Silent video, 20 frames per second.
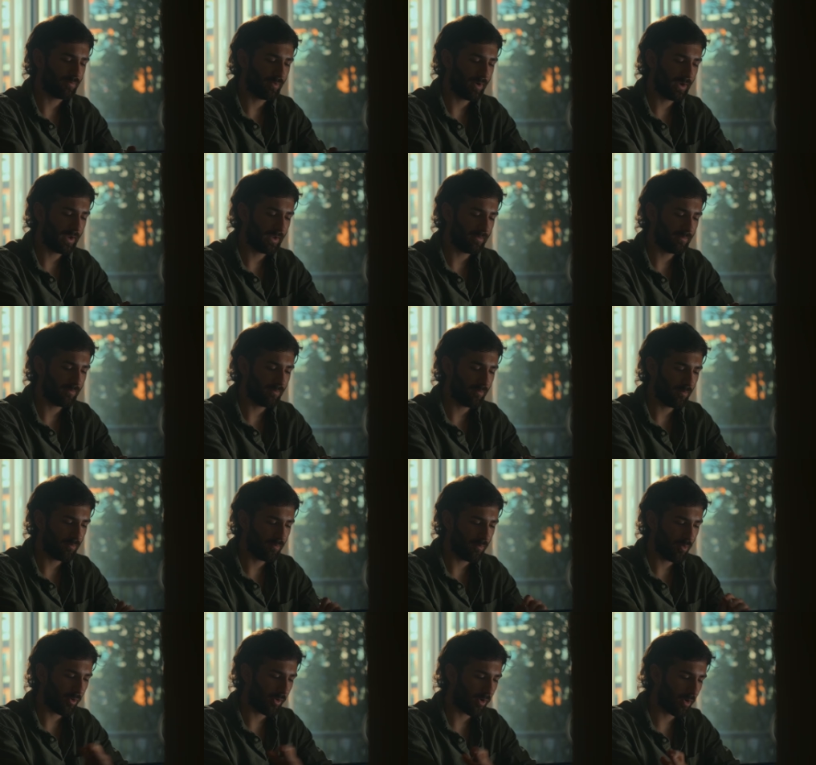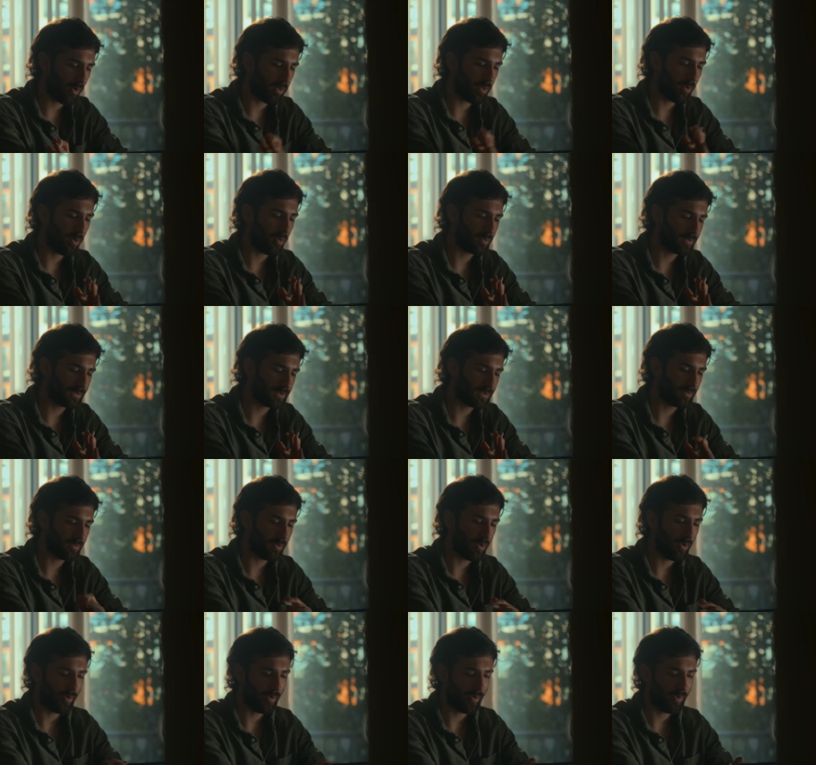bring more close to
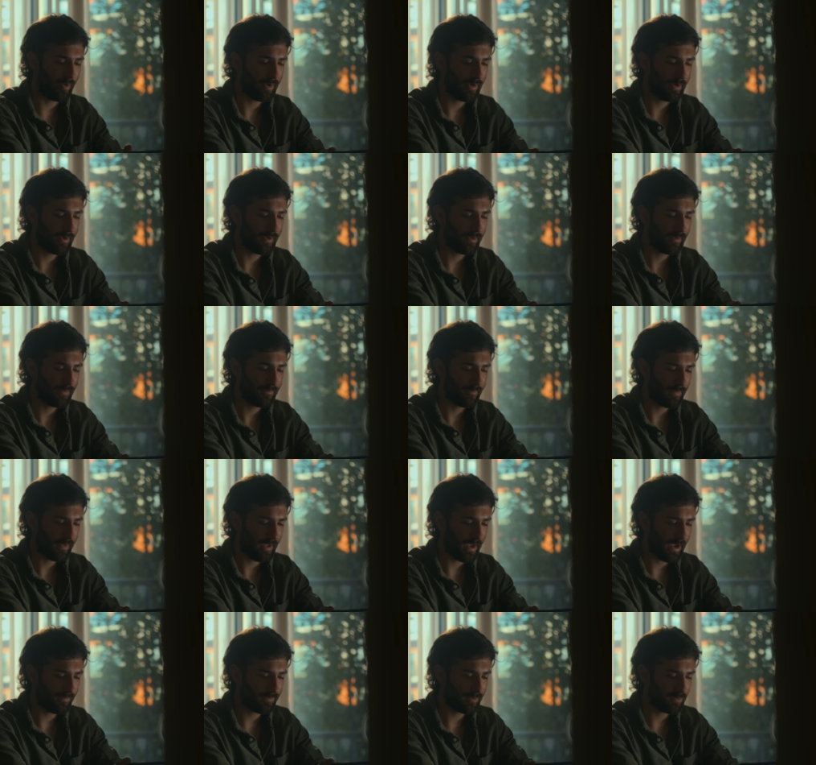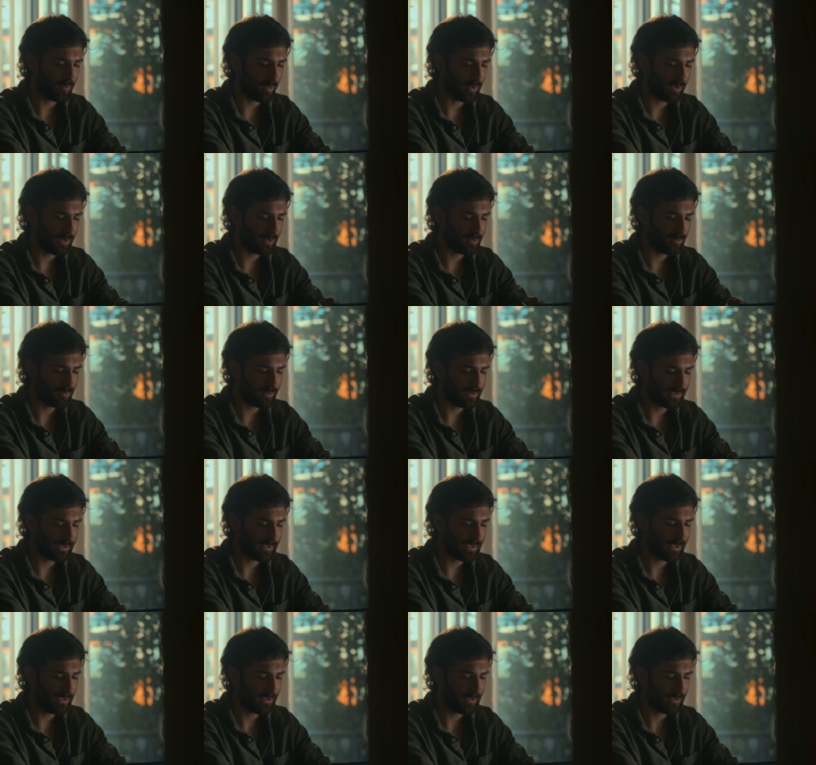her
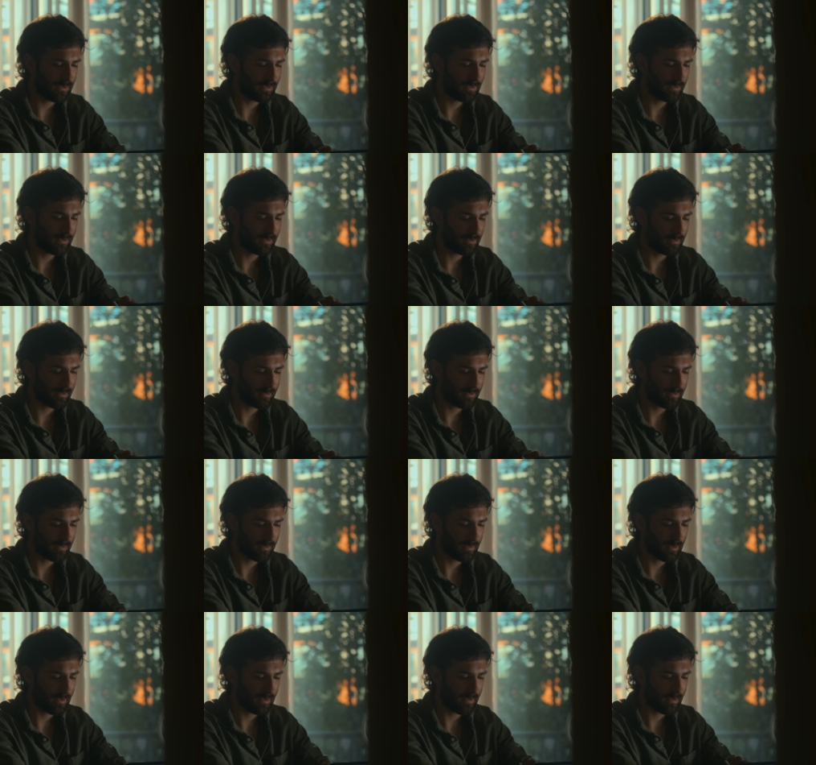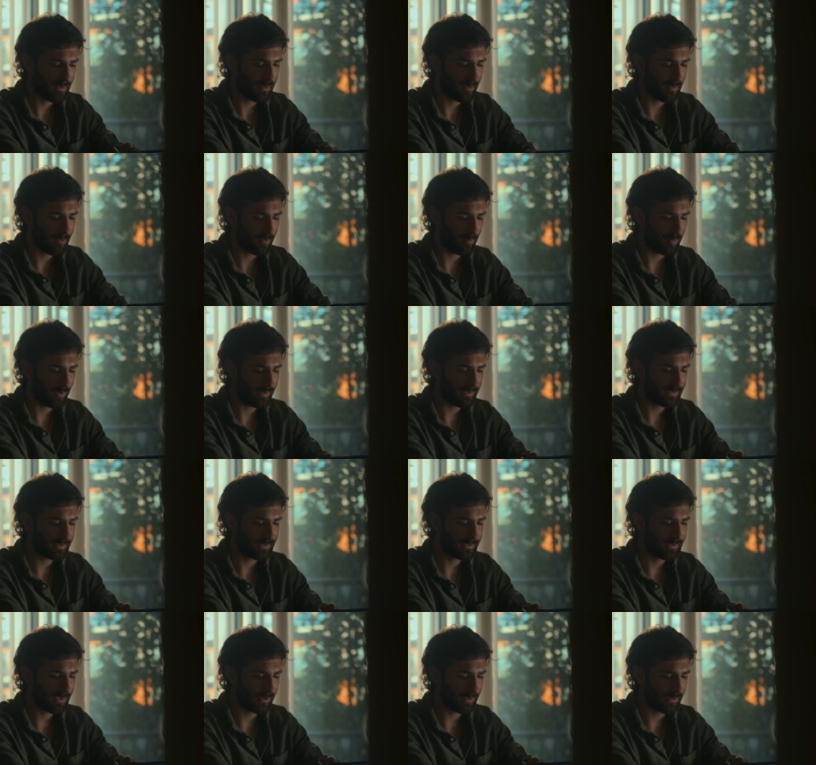F22c with
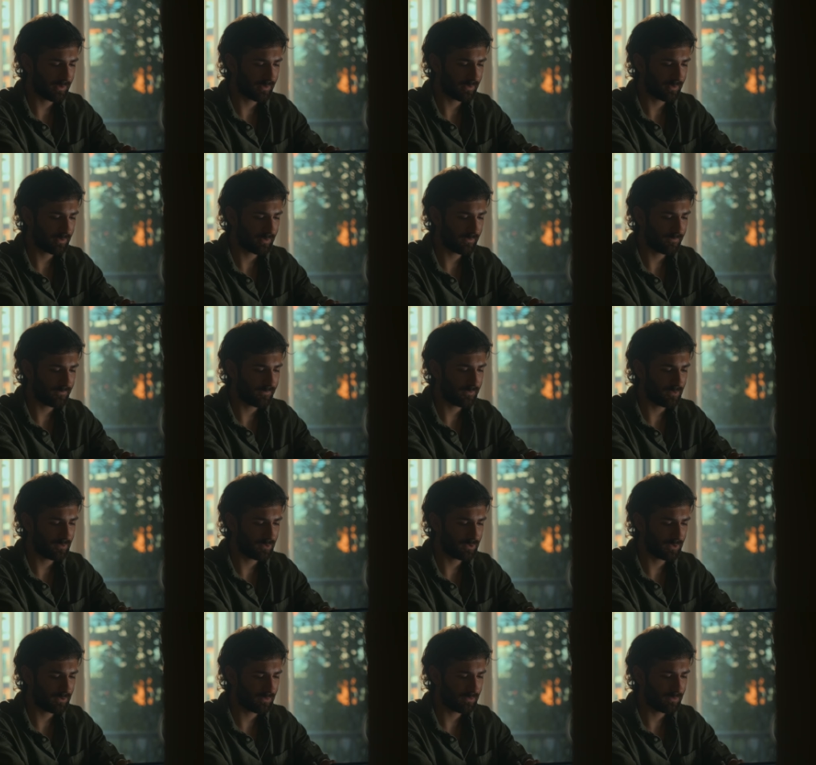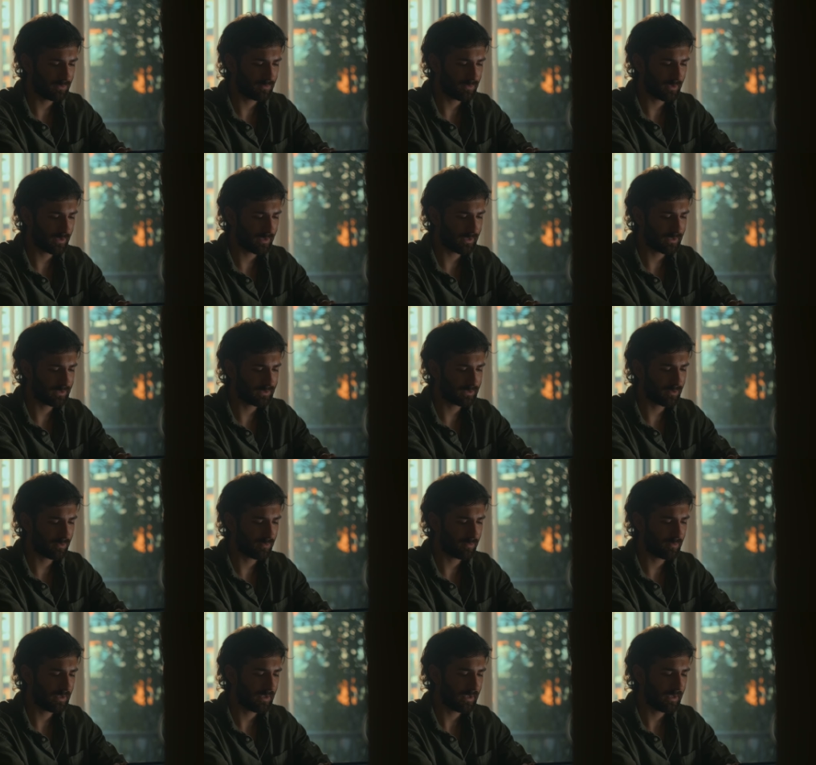silk diffusion, I guess
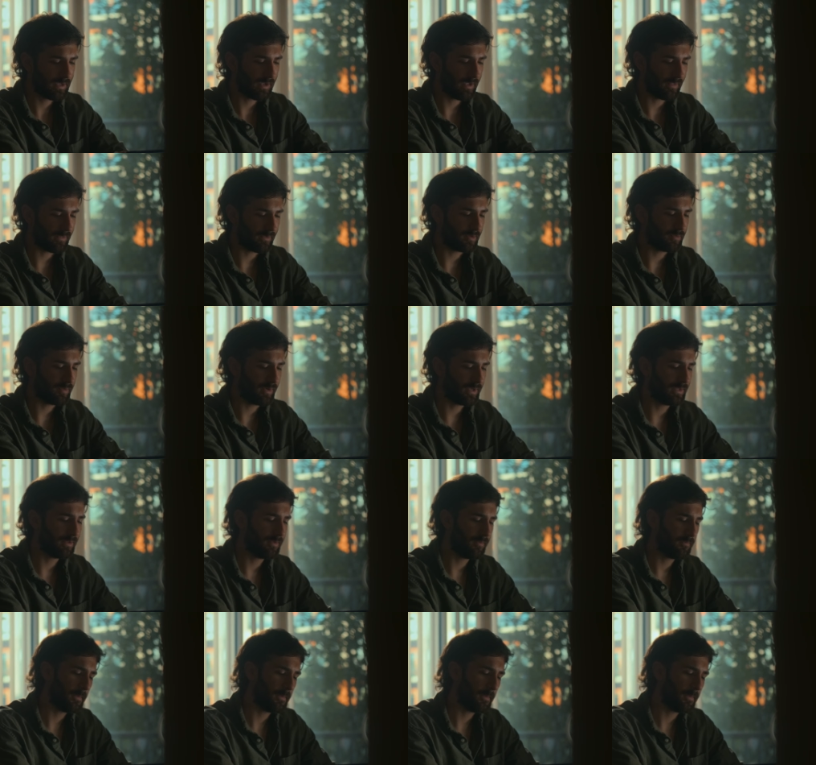so, and grid